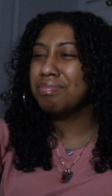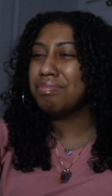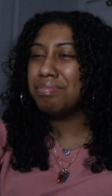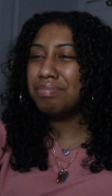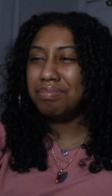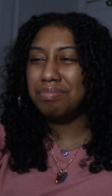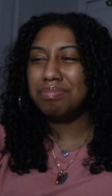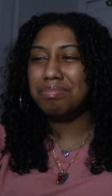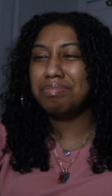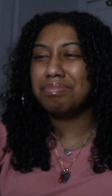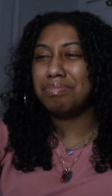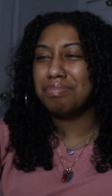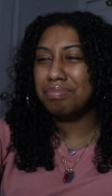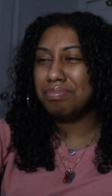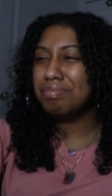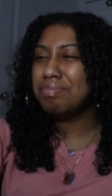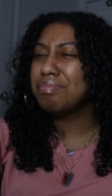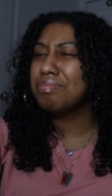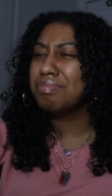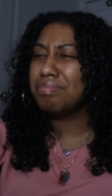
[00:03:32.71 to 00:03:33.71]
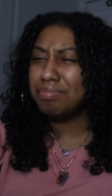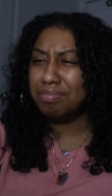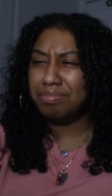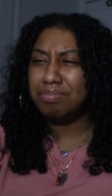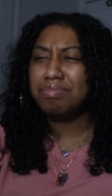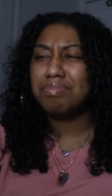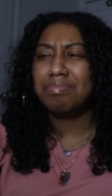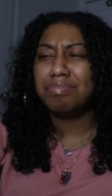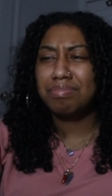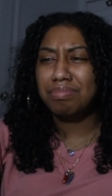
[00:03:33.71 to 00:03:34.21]
mm. I left with hmm. of my
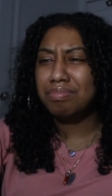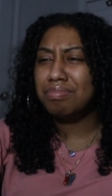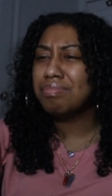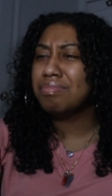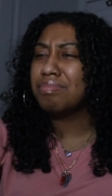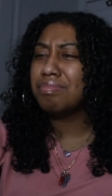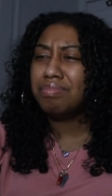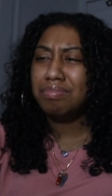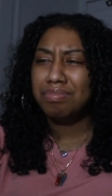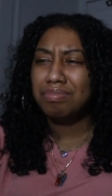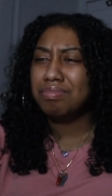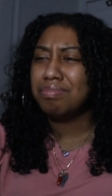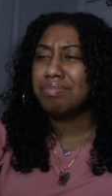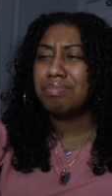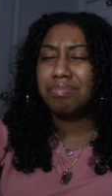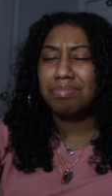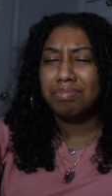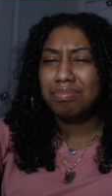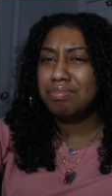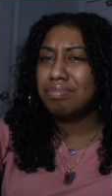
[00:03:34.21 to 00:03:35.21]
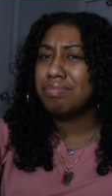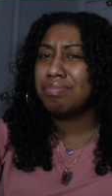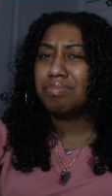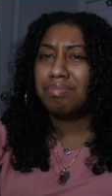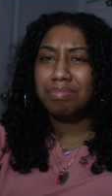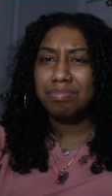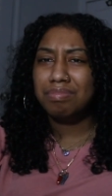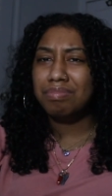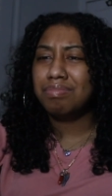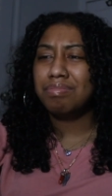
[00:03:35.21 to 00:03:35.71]
babies. Silent
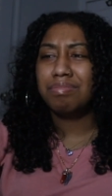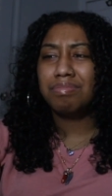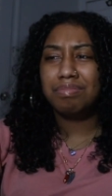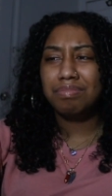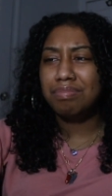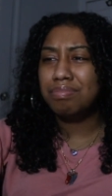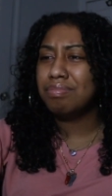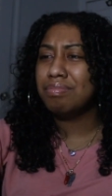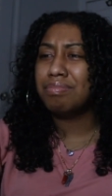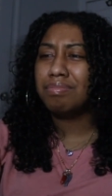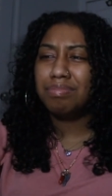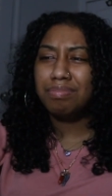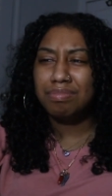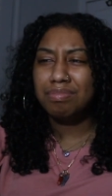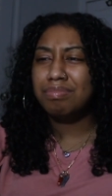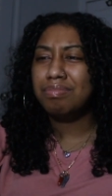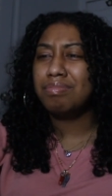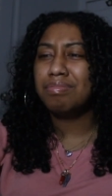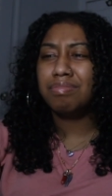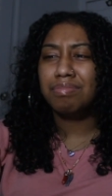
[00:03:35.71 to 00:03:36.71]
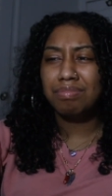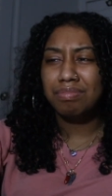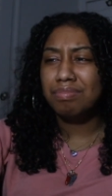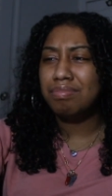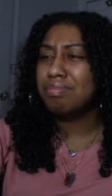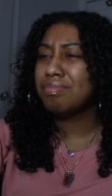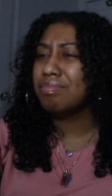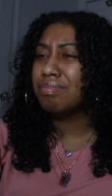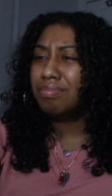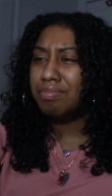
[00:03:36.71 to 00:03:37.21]
mode, my guys on
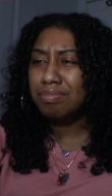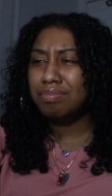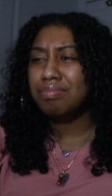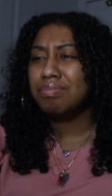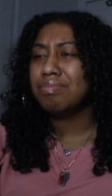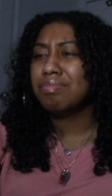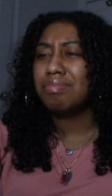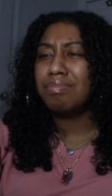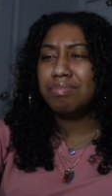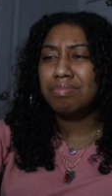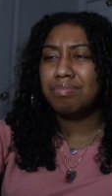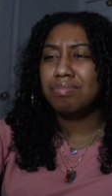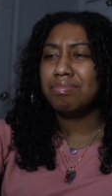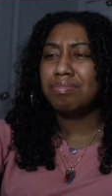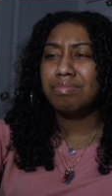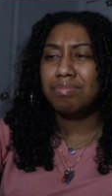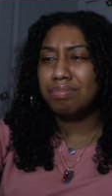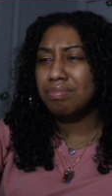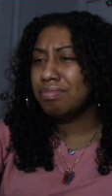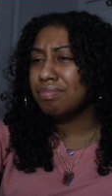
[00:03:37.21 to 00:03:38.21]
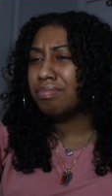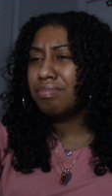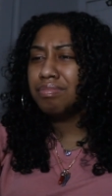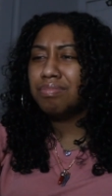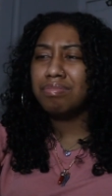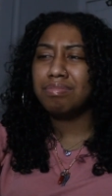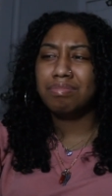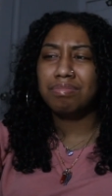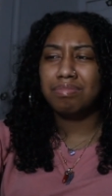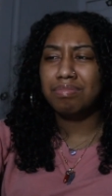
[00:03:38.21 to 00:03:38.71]
riding mode, zombie
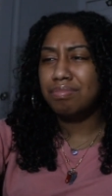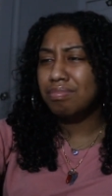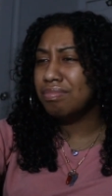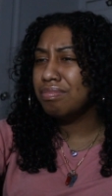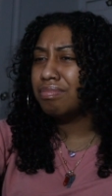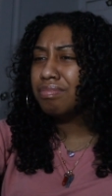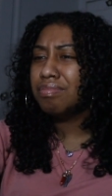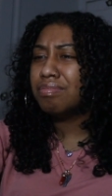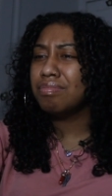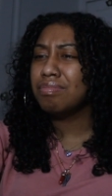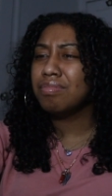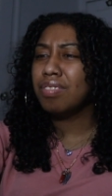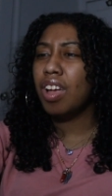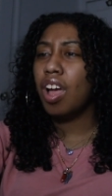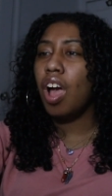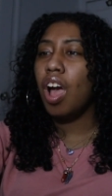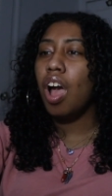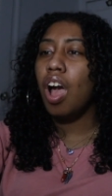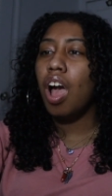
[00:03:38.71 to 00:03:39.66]
survival mode.